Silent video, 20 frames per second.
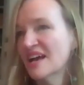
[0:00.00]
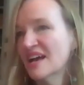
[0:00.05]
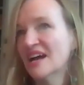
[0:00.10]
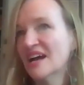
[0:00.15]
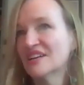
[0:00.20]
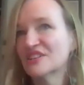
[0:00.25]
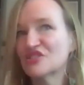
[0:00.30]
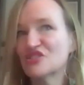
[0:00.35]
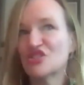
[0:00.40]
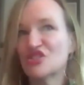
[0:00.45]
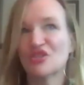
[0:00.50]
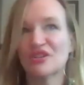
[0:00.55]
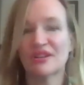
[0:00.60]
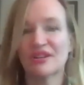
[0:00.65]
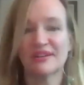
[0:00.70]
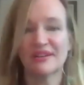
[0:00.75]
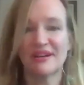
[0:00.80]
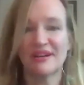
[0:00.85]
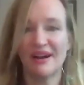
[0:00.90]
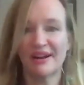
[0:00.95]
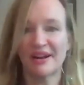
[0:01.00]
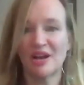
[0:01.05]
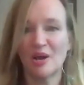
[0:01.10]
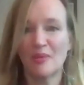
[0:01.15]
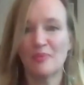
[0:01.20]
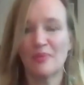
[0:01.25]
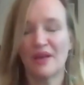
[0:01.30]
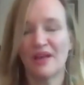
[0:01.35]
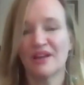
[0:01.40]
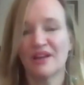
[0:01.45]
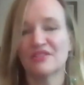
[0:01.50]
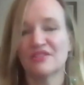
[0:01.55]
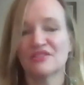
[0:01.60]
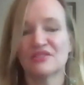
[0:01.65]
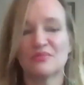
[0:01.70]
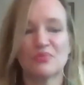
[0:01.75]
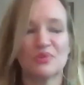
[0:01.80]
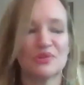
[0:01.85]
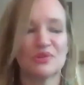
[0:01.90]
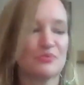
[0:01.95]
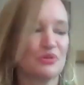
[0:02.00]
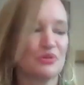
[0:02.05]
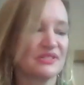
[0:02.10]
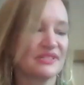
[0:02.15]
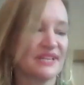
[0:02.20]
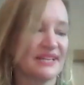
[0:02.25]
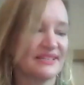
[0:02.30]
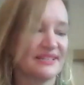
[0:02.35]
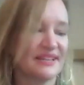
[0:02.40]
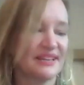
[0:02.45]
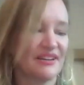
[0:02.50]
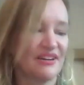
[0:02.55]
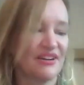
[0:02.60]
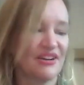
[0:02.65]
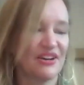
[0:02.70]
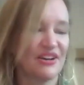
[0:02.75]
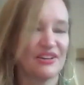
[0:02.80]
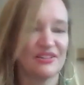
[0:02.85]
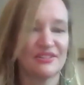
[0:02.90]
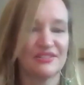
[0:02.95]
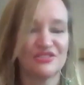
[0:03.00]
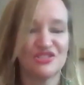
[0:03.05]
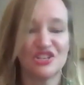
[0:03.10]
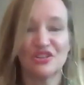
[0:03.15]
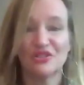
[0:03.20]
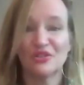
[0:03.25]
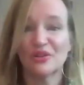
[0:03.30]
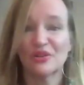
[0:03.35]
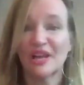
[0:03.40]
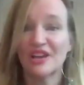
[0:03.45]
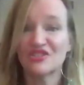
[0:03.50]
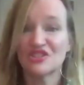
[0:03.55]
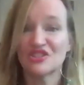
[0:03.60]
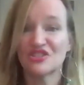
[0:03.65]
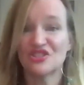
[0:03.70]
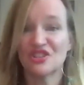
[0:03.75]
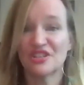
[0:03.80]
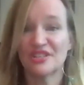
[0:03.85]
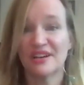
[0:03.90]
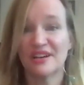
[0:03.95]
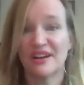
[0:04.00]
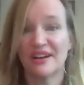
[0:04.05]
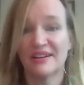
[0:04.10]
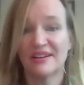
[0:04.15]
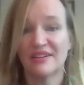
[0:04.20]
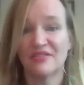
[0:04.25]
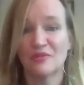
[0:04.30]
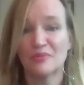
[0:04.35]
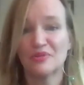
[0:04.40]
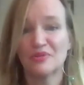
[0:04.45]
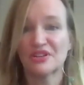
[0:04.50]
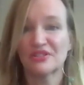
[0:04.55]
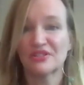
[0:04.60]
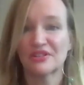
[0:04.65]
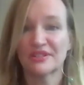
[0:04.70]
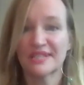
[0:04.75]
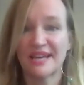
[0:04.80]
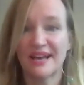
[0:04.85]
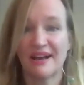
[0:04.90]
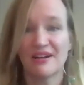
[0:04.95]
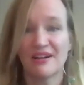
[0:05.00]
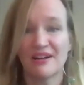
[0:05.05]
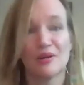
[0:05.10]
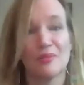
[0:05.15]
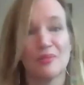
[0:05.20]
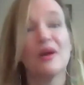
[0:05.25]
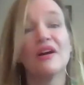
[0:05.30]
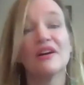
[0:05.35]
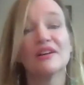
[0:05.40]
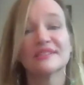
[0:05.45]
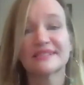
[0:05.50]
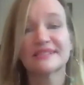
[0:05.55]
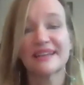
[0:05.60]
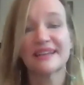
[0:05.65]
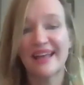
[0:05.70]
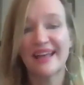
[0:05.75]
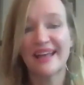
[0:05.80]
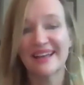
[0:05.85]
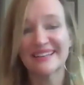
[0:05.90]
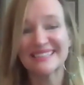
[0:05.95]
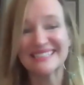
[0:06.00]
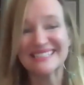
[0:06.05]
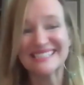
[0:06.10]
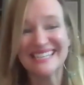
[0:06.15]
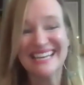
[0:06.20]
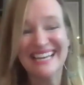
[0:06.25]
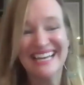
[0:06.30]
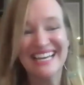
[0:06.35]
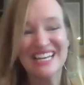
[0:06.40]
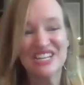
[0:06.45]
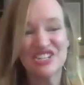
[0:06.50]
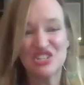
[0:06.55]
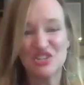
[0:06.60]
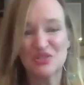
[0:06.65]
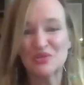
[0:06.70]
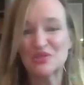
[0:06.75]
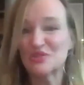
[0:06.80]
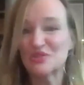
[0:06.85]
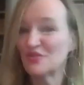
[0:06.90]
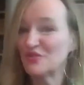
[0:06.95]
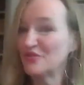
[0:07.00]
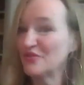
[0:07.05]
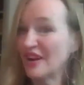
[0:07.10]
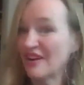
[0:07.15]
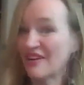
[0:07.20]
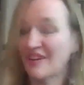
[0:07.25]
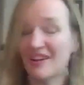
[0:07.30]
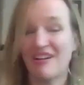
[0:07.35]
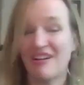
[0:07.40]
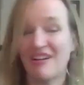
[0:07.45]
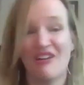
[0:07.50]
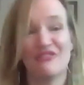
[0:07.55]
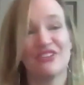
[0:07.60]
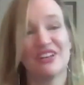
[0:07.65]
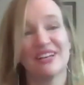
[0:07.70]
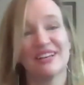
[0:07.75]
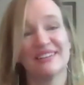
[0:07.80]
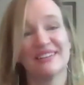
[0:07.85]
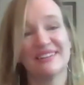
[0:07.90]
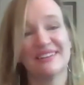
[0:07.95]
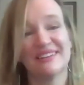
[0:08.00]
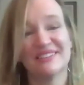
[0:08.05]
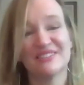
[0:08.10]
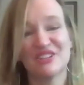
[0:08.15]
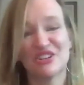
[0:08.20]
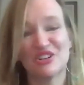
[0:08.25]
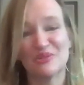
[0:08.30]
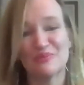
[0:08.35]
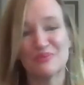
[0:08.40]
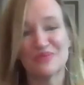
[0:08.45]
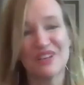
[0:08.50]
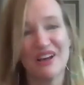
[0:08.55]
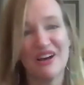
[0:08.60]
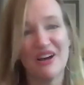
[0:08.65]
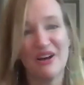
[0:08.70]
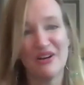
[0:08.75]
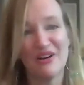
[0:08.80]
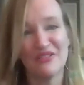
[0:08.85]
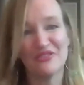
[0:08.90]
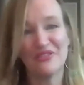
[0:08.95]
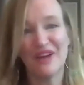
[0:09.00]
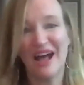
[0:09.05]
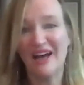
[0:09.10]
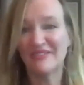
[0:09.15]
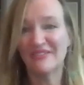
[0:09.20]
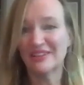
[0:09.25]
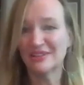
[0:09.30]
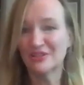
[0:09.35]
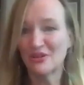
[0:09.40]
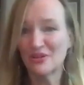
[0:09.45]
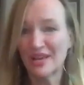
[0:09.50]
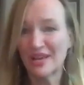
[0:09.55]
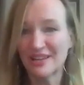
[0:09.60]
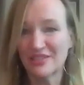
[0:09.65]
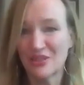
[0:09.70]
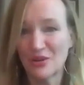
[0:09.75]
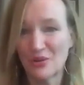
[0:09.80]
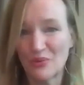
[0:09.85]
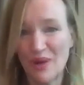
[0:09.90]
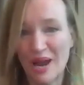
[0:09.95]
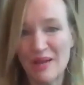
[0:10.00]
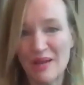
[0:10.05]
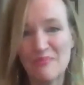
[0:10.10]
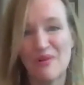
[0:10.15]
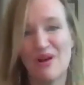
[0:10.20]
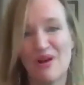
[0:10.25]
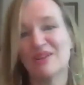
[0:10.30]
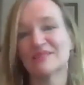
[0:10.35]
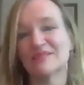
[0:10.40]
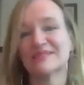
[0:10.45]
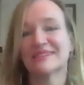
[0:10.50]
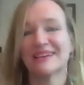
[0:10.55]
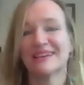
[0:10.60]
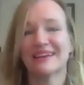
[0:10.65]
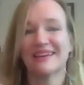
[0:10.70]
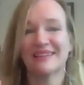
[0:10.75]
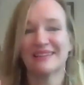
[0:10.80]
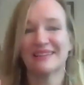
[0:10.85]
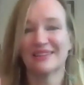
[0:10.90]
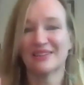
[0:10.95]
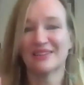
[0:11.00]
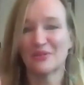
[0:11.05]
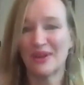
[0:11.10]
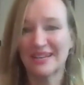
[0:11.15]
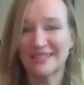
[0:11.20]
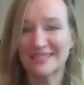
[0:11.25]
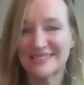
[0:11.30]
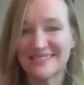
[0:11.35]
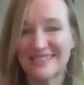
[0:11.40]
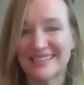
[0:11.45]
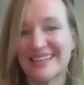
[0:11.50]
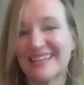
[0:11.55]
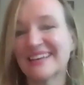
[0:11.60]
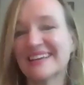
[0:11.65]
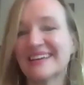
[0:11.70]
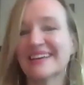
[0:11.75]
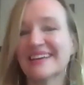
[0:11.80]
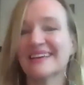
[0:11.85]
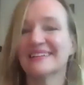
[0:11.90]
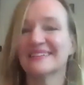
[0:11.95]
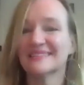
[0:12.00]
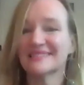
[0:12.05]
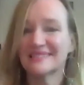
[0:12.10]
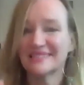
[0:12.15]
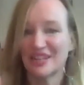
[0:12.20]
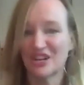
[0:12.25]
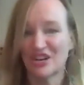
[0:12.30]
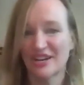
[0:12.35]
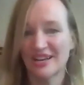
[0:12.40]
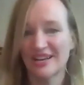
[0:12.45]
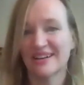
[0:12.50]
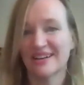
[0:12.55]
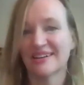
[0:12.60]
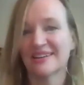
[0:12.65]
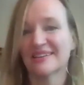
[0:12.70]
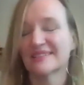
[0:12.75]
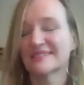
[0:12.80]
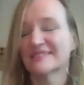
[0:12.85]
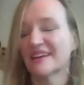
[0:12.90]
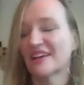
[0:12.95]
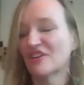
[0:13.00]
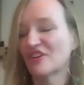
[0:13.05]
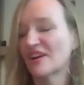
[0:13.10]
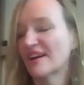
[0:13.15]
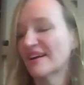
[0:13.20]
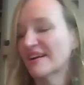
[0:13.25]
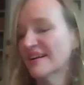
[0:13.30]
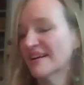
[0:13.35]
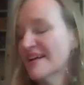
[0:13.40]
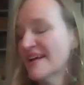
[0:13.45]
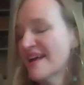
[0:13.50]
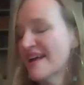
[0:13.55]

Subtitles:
a student got up and was presenting on geolocation she'd done of a particular attack on a mosque. And she was very confident in terms of having located the right mosque in the right city in Syria, et cetera.